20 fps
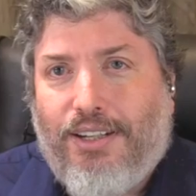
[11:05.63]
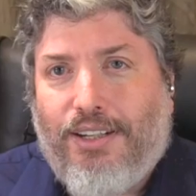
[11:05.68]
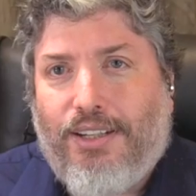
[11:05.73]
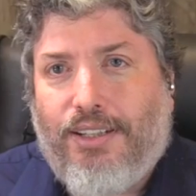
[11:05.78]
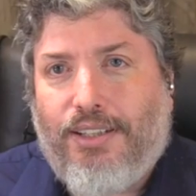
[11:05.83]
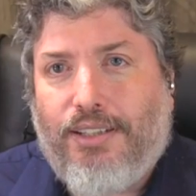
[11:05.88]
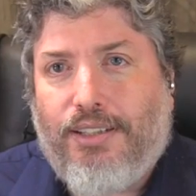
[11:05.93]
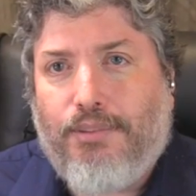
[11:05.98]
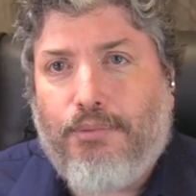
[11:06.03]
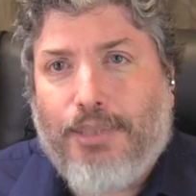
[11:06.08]

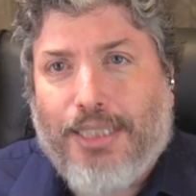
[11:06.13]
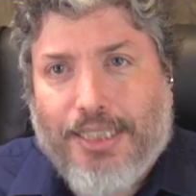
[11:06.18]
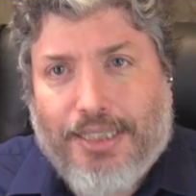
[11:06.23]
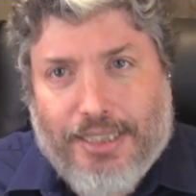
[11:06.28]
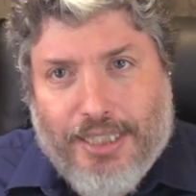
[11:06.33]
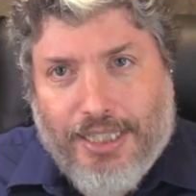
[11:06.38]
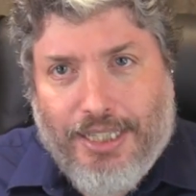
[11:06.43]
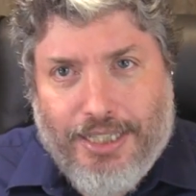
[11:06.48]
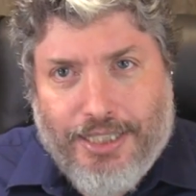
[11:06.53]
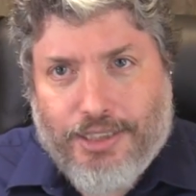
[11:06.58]
Uh, the
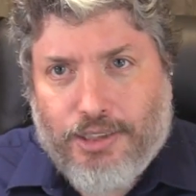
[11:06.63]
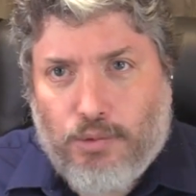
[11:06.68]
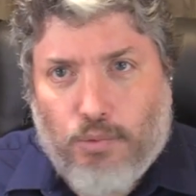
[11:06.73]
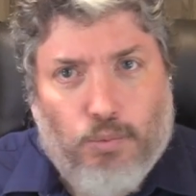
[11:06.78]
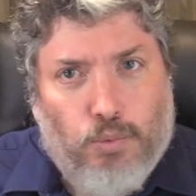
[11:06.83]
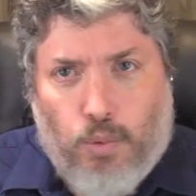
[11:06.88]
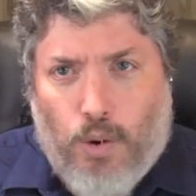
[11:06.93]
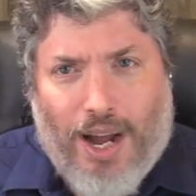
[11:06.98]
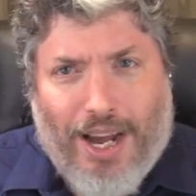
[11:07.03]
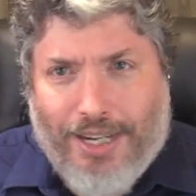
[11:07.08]
key is
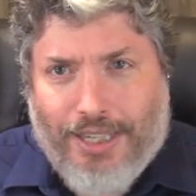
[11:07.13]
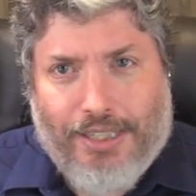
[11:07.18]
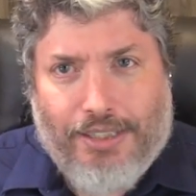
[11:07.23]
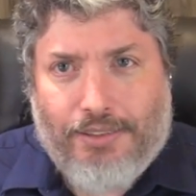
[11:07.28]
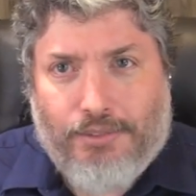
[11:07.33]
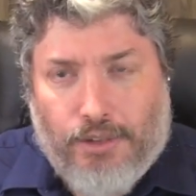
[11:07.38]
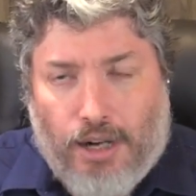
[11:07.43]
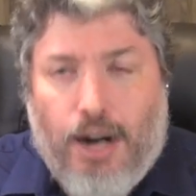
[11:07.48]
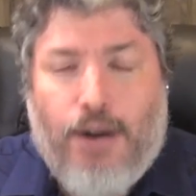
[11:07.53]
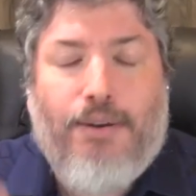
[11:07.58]
why,
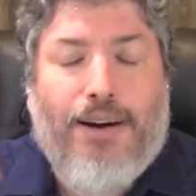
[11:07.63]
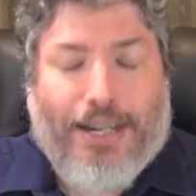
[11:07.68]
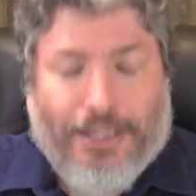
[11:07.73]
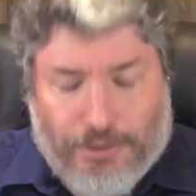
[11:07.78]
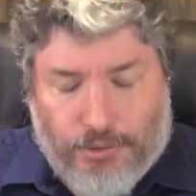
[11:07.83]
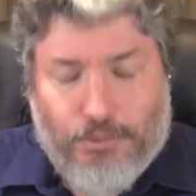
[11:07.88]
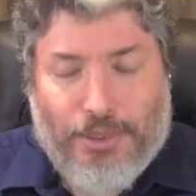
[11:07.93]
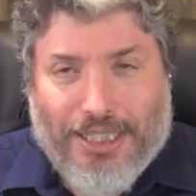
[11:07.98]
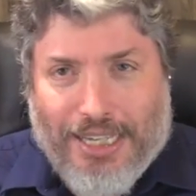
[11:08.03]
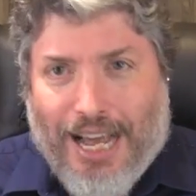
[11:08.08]
all
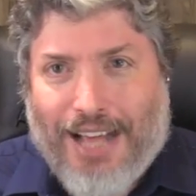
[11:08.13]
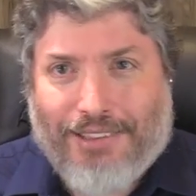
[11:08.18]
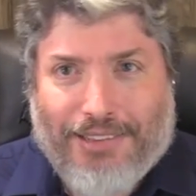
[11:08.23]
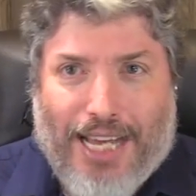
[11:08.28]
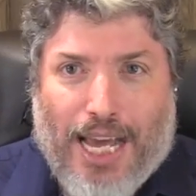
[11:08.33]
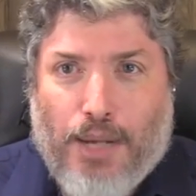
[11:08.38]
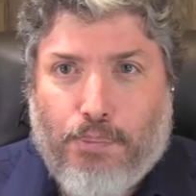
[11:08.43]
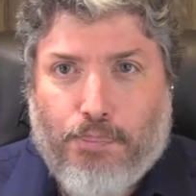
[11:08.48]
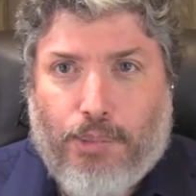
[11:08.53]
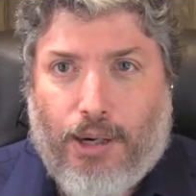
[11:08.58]
right, we got
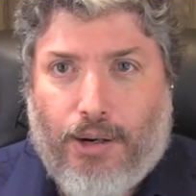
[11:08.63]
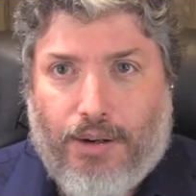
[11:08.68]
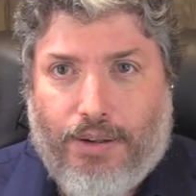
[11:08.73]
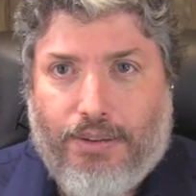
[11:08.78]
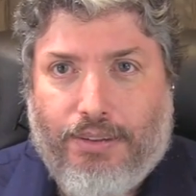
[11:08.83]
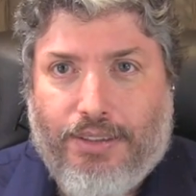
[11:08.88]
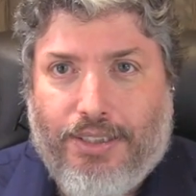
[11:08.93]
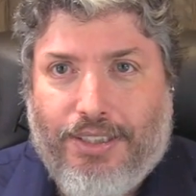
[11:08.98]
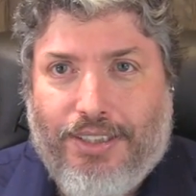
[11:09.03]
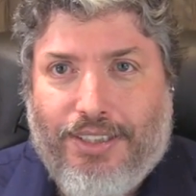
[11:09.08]
that part.